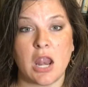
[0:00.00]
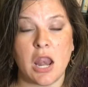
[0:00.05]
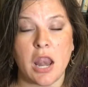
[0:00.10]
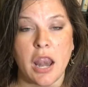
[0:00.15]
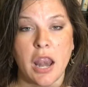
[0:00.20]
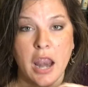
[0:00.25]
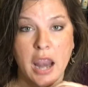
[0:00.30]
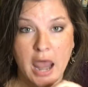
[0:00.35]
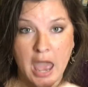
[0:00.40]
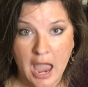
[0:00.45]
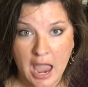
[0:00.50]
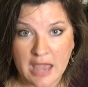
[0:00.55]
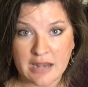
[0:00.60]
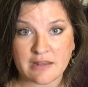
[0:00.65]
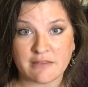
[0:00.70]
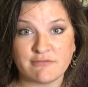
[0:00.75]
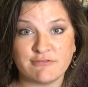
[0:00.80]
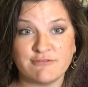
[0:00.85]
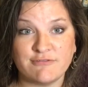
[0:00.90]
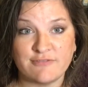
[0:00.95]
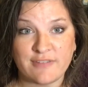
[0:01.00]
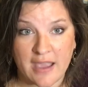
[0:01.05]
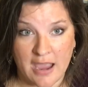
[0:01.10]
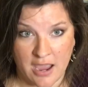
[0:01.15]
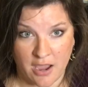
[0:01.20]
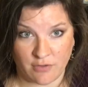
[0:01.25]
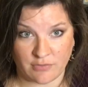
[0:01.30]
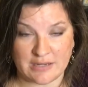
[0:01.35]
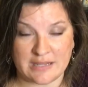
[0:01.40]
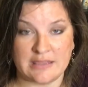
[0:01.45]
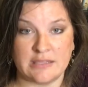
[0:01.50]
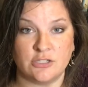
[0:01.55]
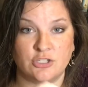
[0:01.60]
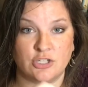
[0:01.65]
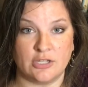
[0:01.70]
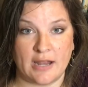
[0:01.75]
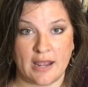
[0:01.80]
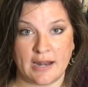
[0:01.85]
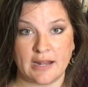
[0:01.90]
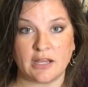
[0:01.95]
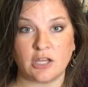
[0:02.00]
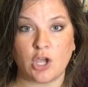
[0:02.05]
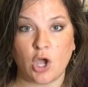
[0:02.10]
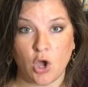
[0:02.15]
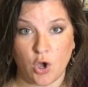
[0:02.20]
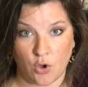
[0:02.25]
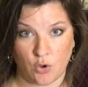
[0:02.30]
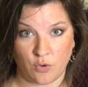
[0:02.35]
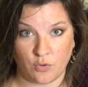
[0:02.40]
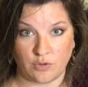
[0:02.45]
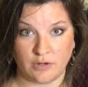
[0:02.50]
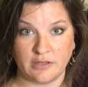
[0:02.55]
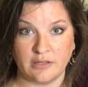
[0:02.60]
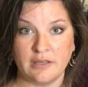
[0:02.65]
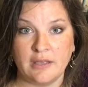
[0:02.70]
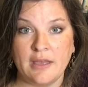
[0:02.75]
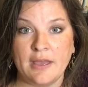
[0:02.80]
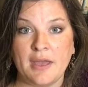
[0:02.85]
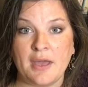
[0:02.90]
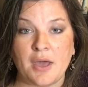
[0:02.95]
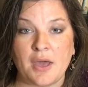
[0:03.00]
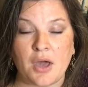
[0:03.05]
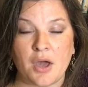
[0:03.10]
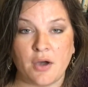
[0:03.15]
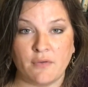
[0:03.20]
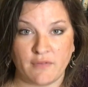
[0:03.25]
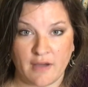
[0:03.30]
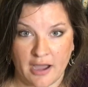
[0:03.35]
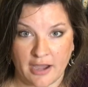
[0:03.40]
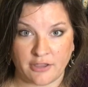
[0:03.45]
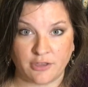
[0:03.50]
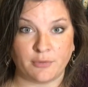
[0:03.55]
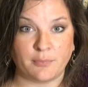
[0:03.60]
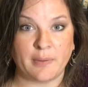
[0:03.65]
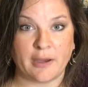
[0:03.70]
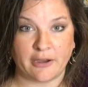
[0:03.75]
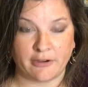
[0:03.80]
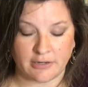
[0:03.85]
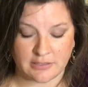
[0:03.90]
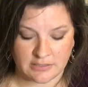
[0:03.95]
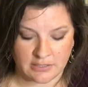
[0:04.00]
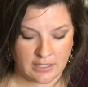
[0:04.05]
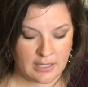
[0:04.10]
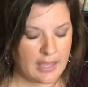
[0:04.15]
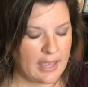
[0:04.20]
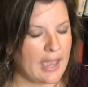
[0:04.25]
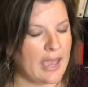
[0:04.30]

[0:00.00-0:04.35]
not found in the genetic code of either parent.